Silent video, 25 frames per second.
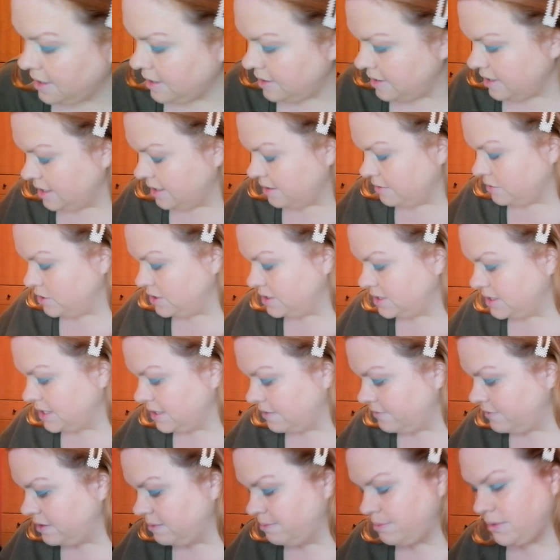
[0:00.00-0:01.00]
And then I'll just
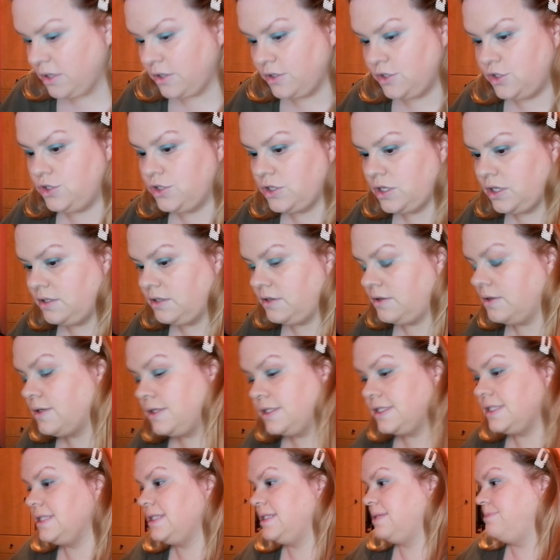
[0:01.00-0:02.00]
give the brush another
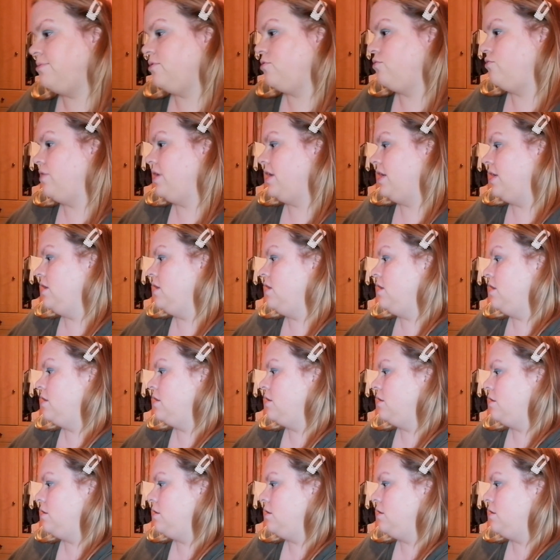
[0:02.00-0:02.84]
spray.